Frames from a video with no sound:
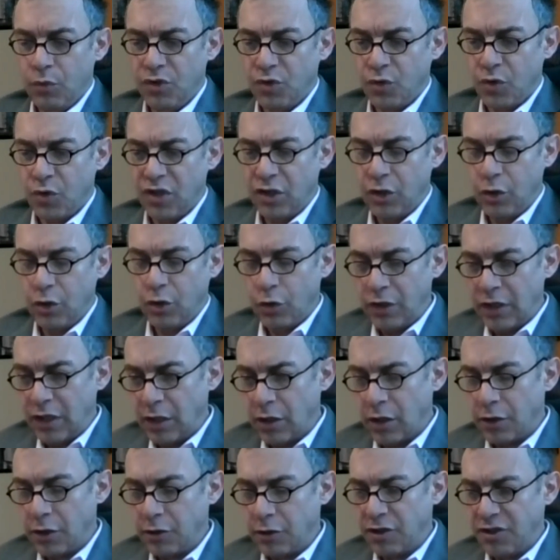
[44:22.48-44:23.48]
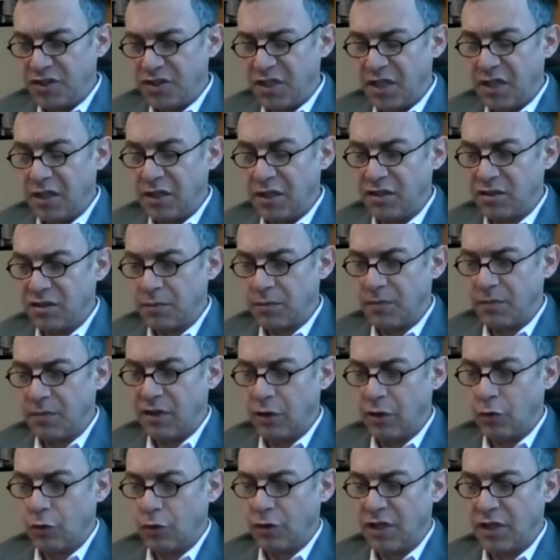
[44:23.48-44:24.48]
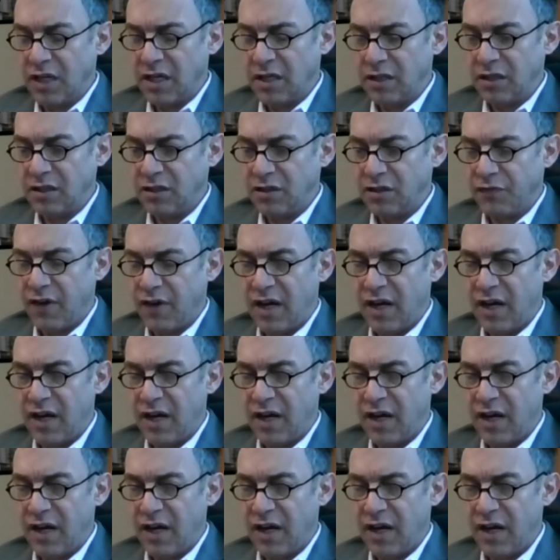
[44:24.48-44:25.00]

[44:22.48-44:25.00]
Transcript: was quite good at understanding some of the organic